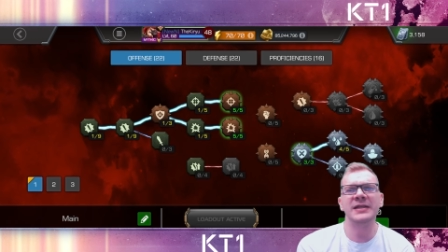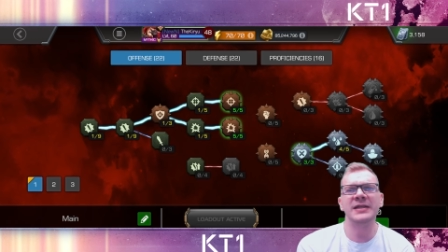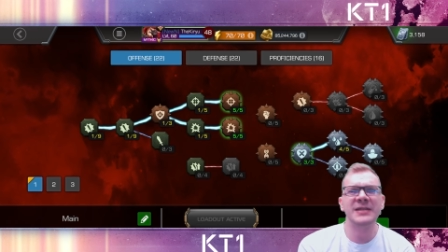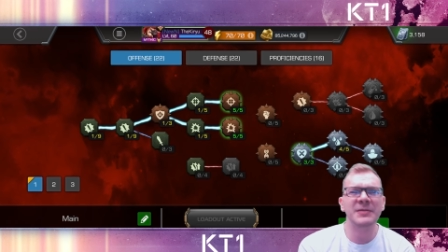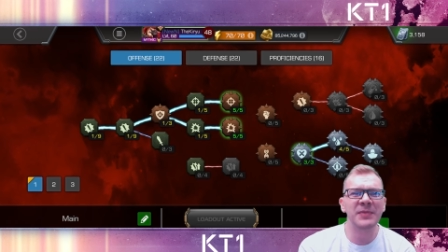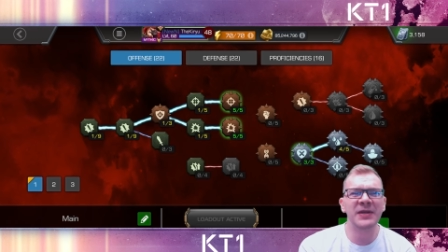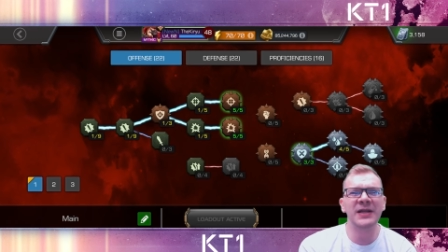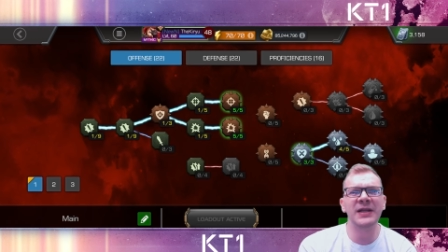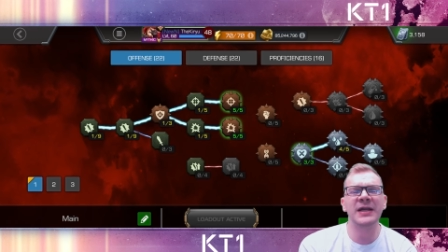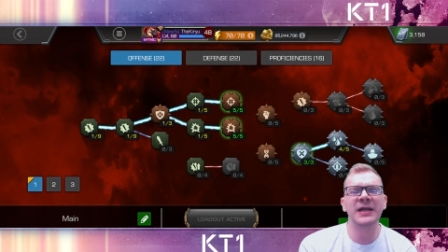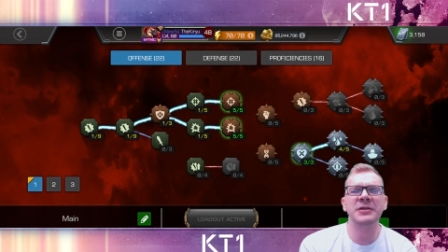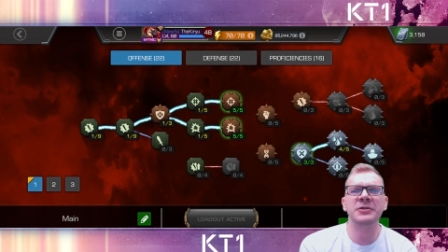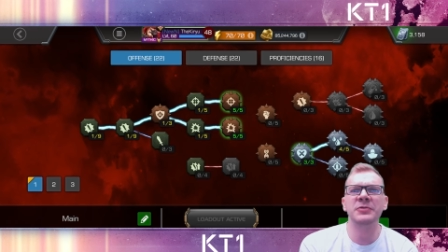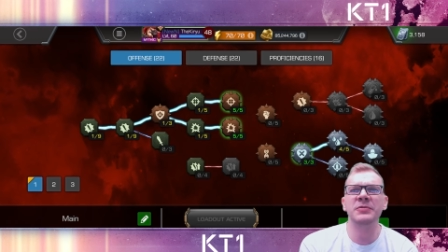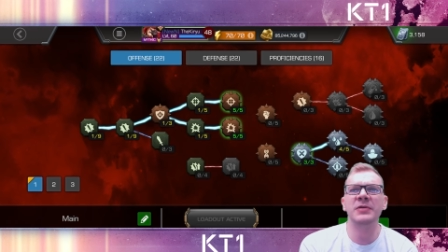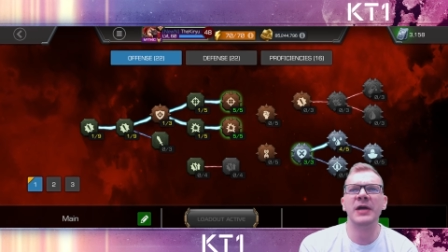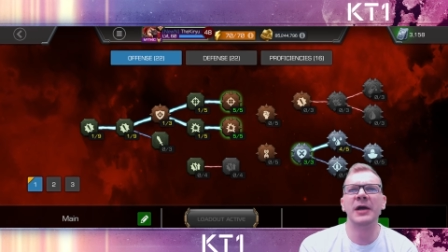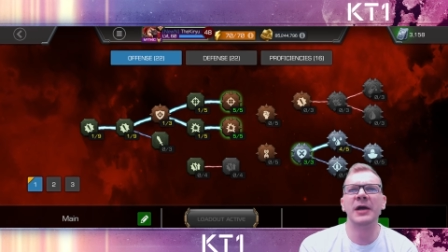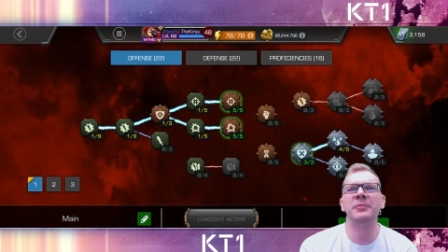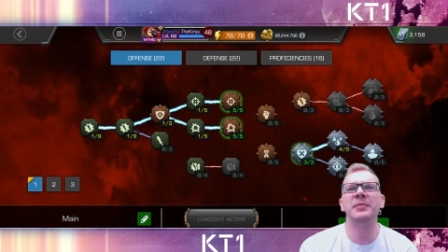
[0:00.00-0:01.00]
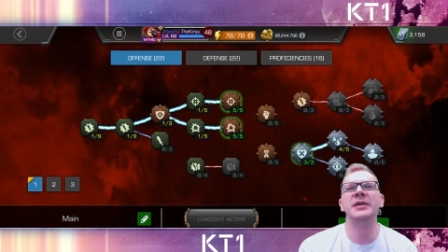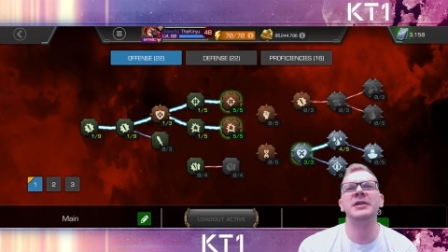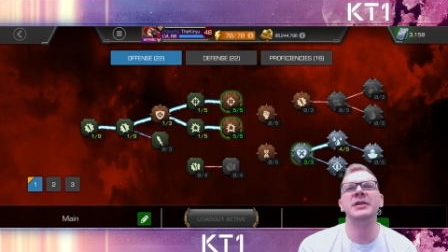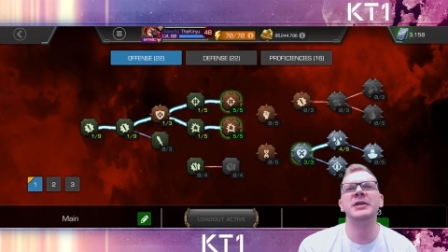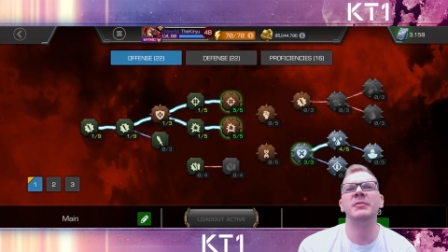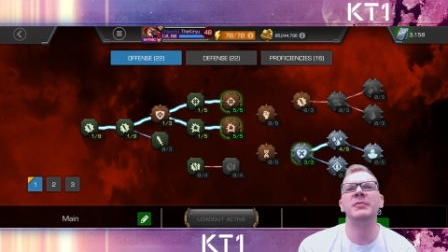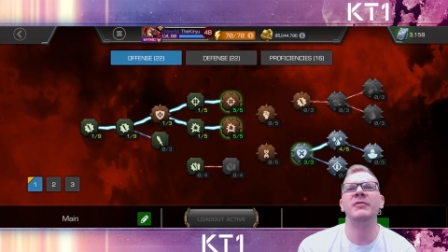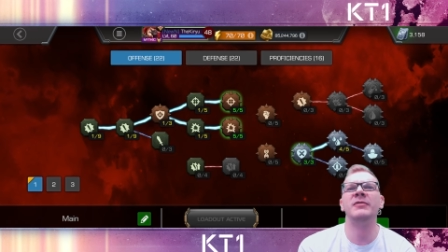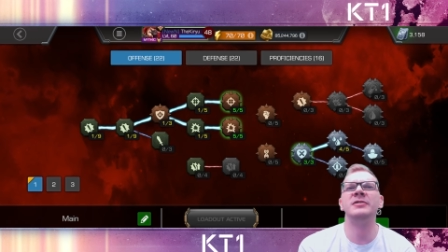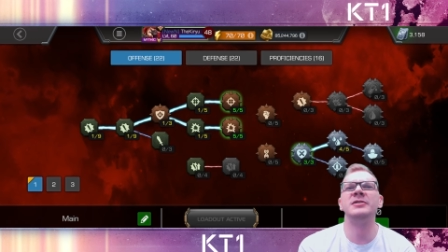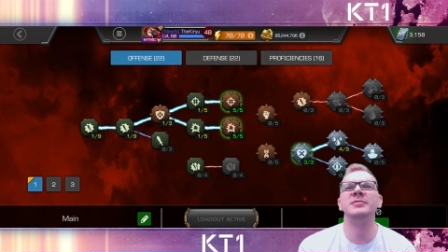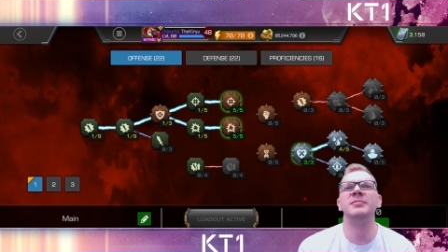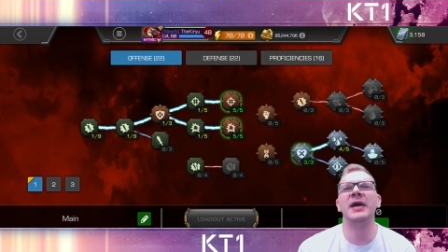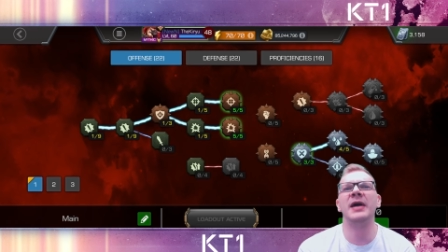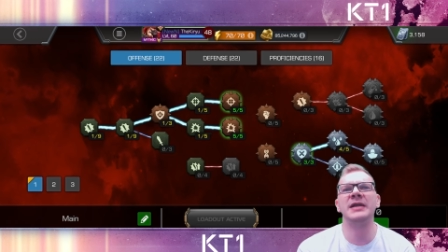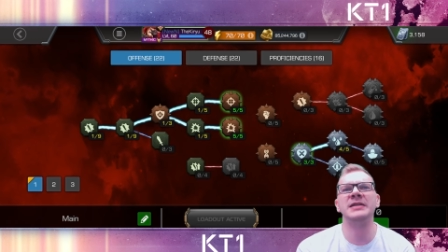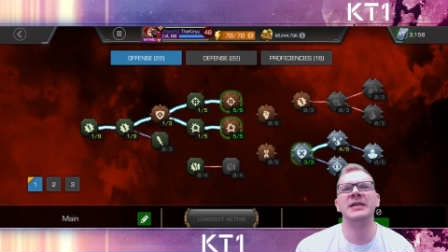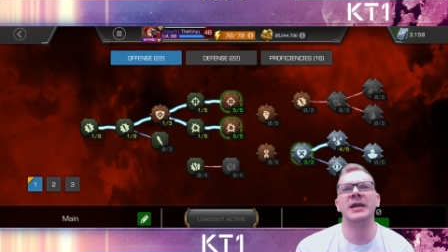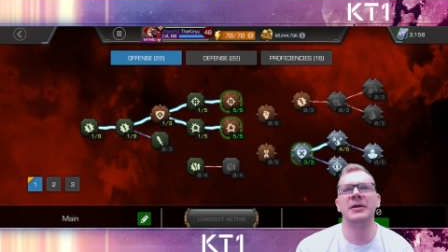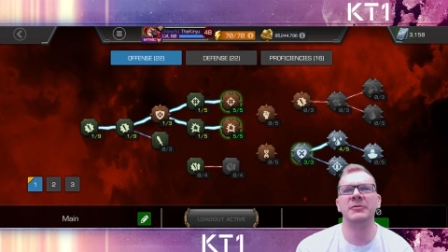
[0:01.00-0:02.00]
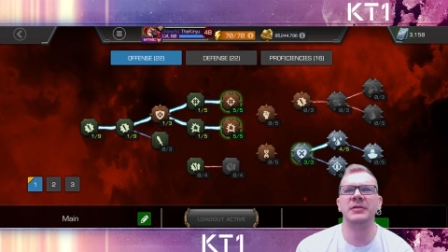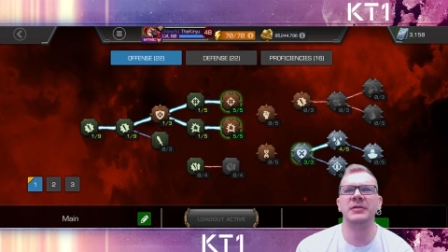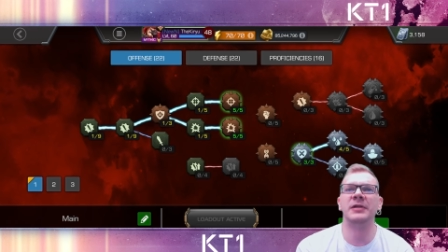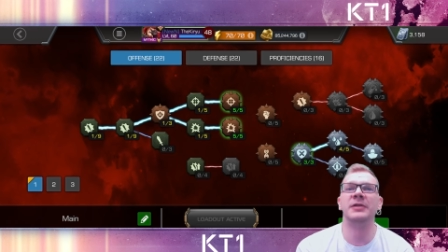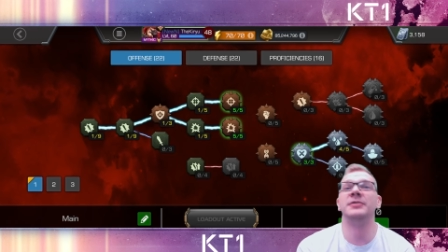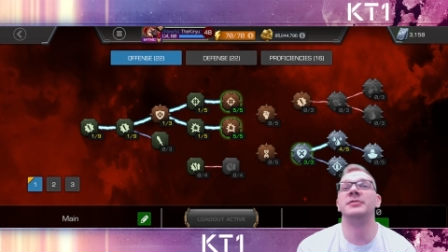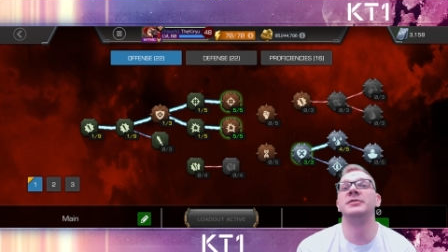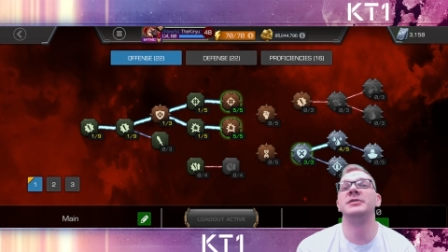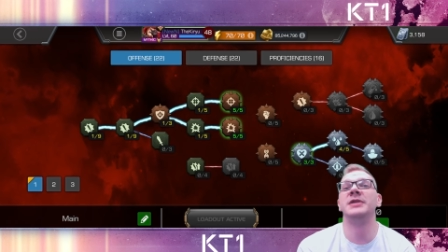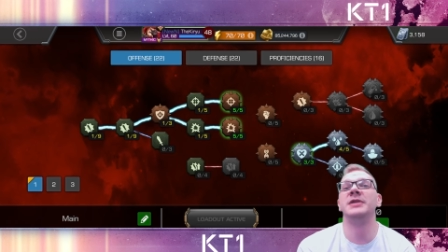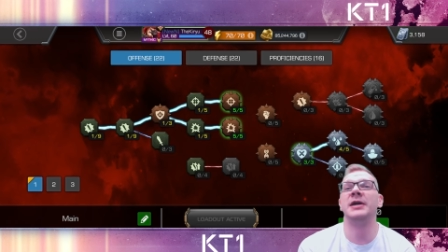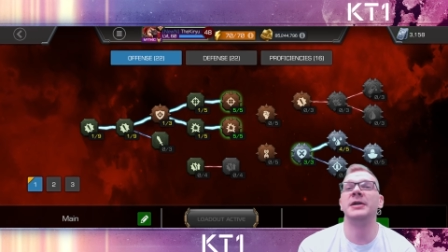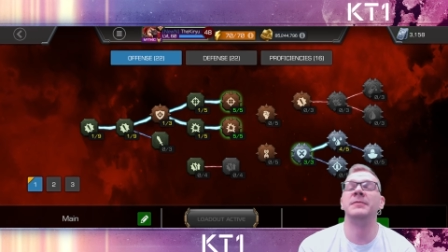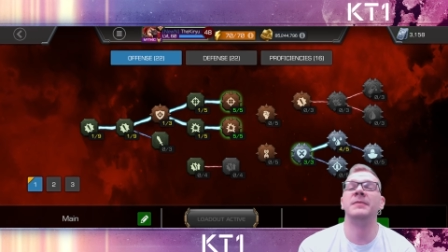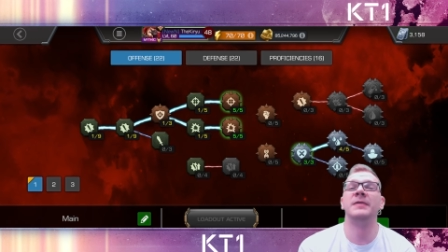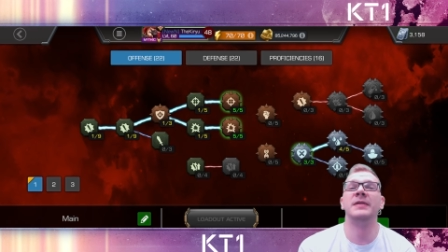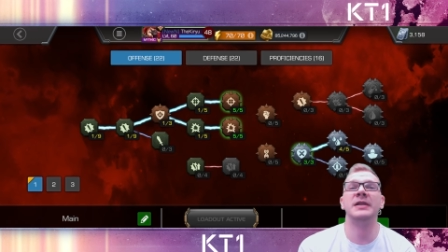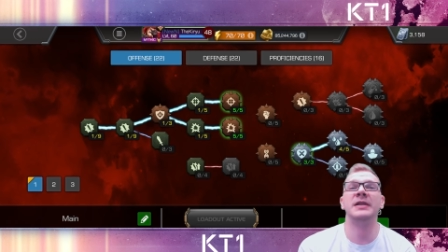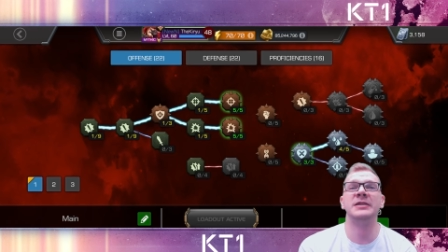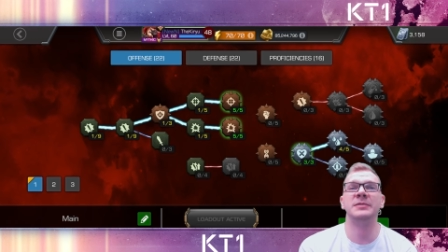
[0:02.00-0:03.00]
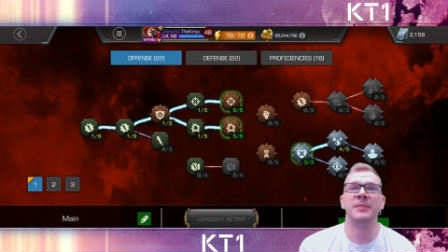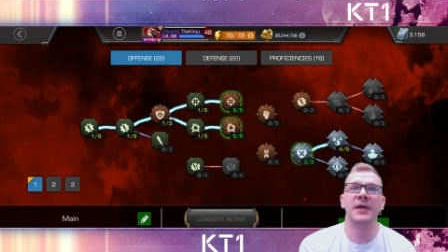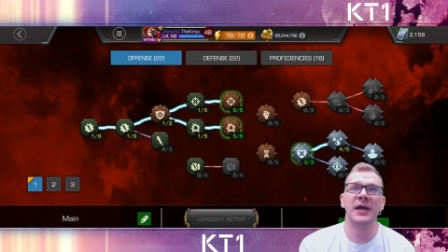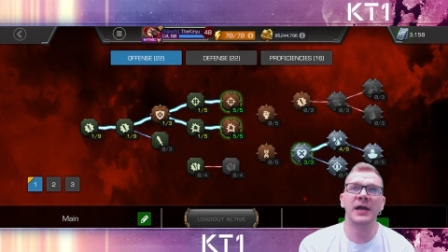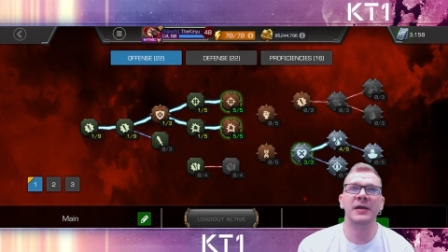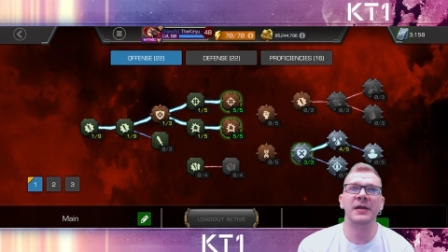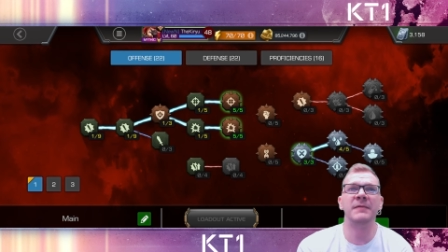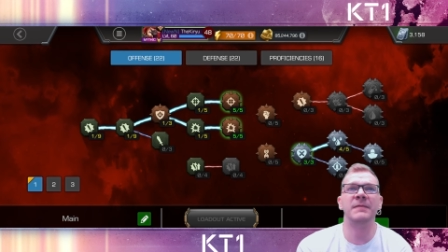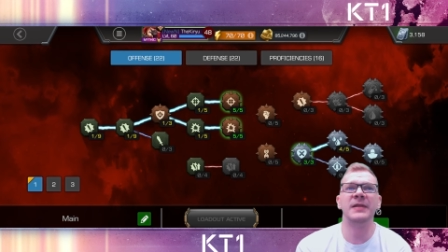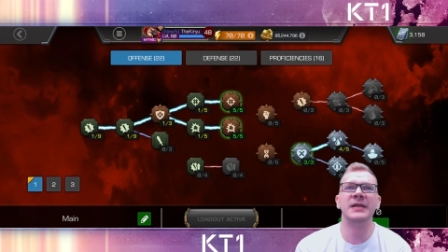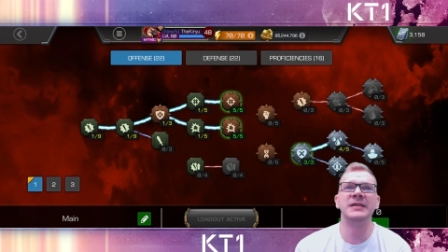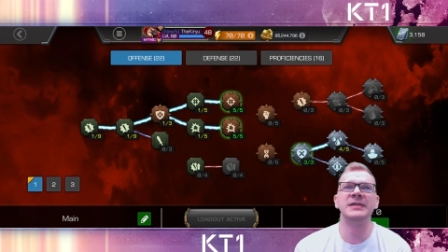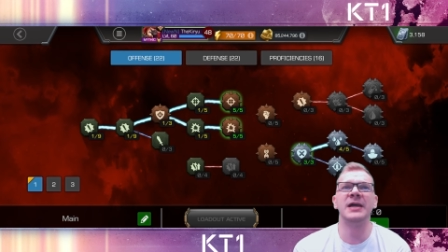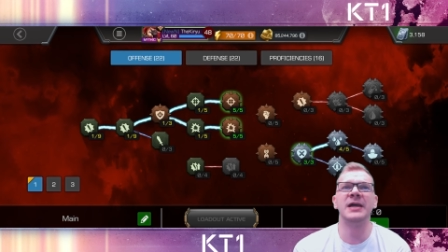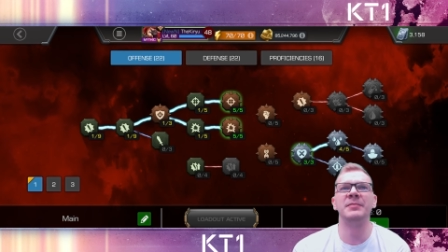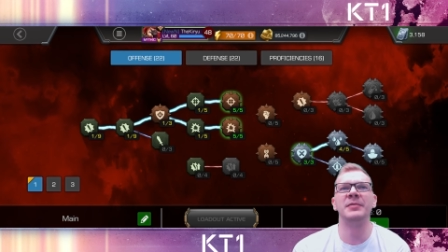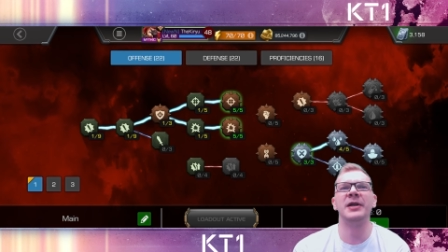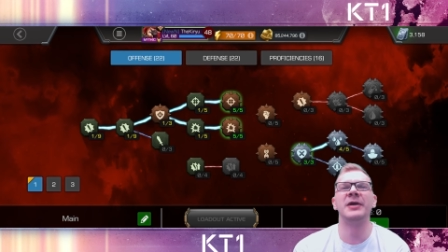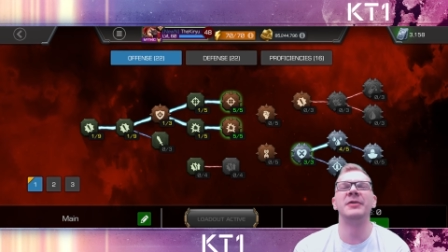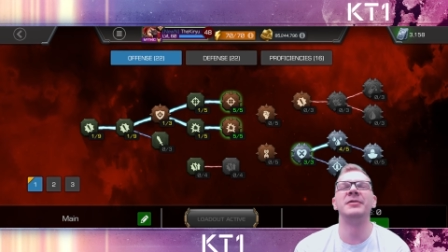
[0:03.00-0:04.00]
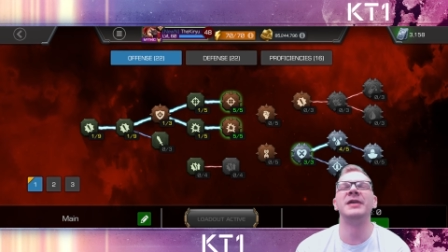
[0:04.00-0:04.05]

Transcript: Typically, I do have my deep wounds maxed out alongside with despair. This time around,